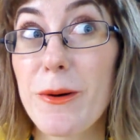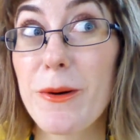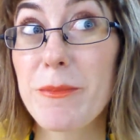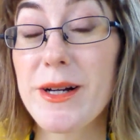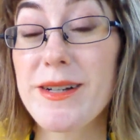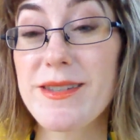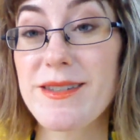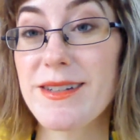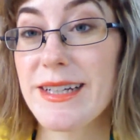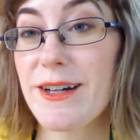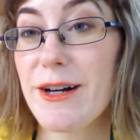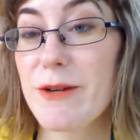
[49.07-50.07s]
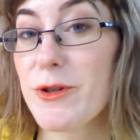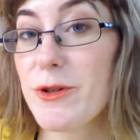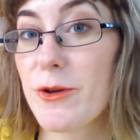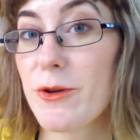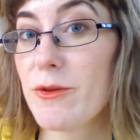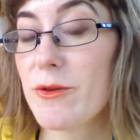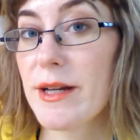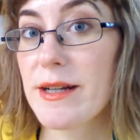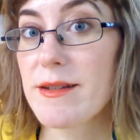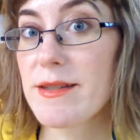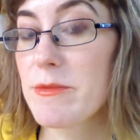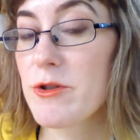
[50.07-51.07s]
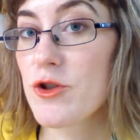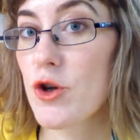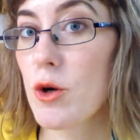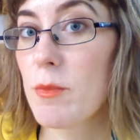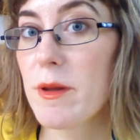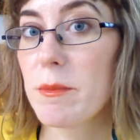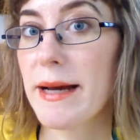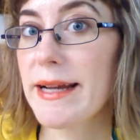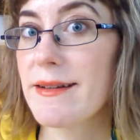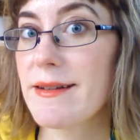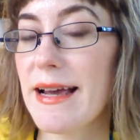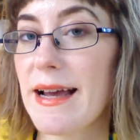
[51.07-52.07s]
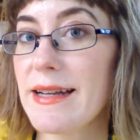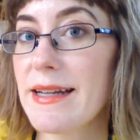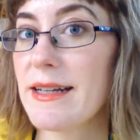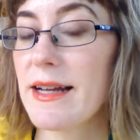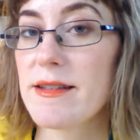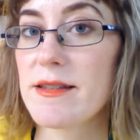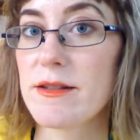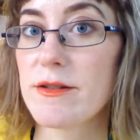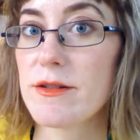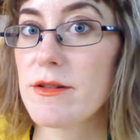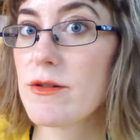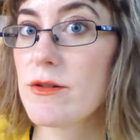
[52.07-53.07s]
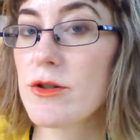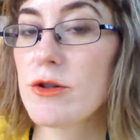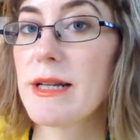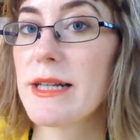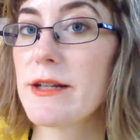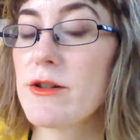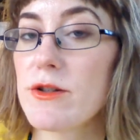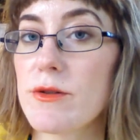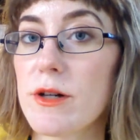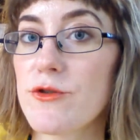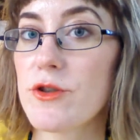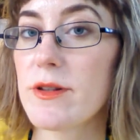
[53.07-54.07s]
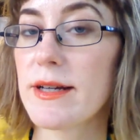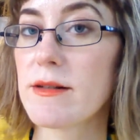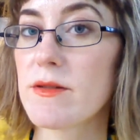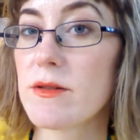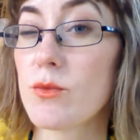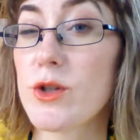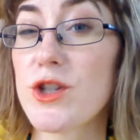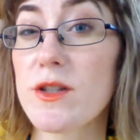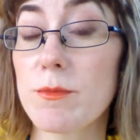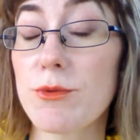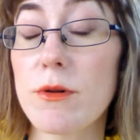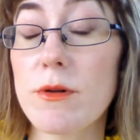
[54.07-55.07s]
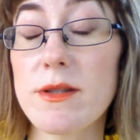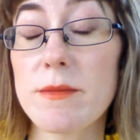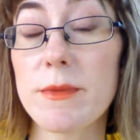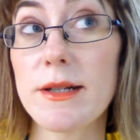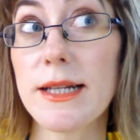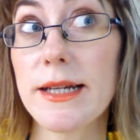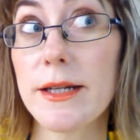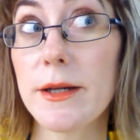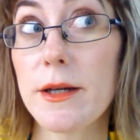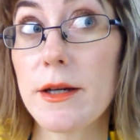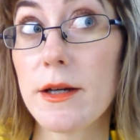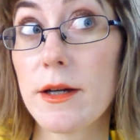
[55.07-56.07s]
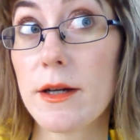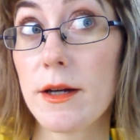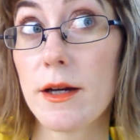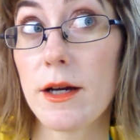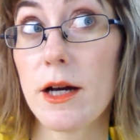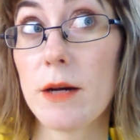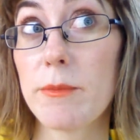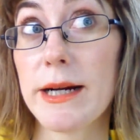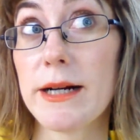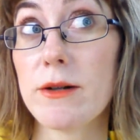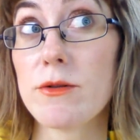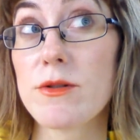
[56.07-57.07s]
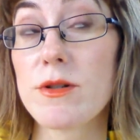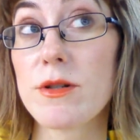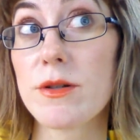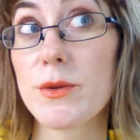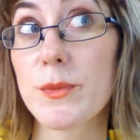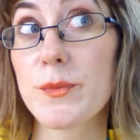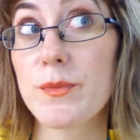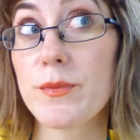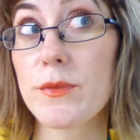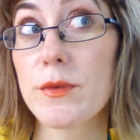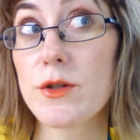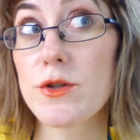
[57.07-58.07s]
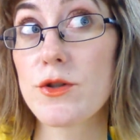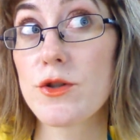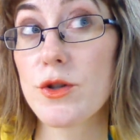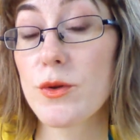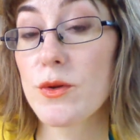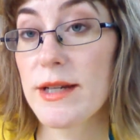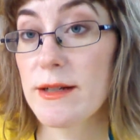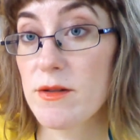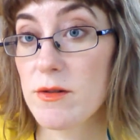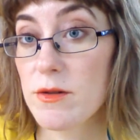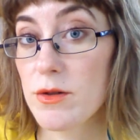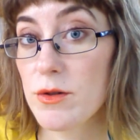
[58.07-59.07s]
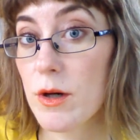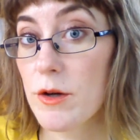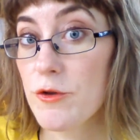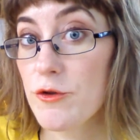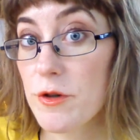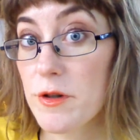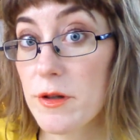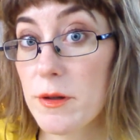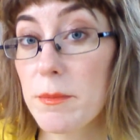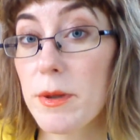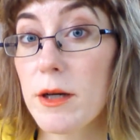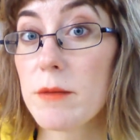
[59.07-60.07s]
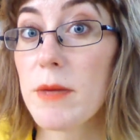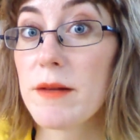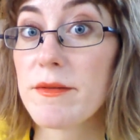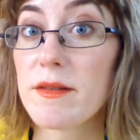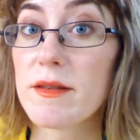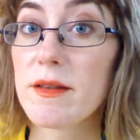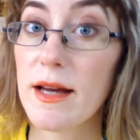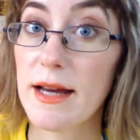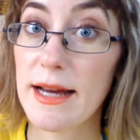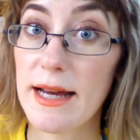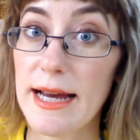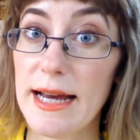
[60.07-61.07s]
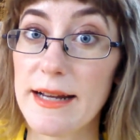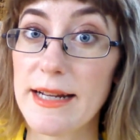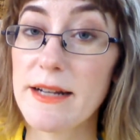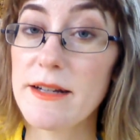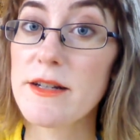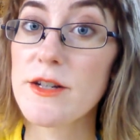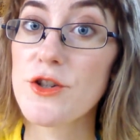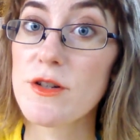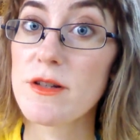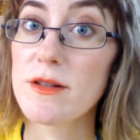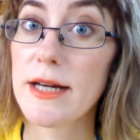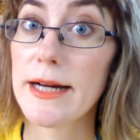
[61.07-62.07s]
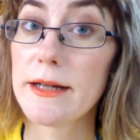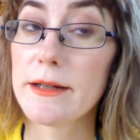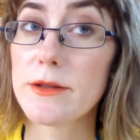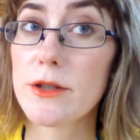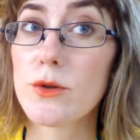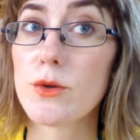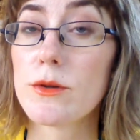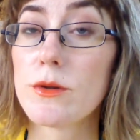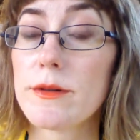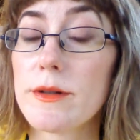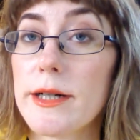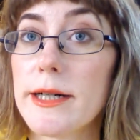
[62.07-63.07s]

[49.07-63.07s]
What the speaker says: Personally, I would not accept a job that paid any less than 2,200,000, which is approximately about 2,200 per month. And in addition to that, your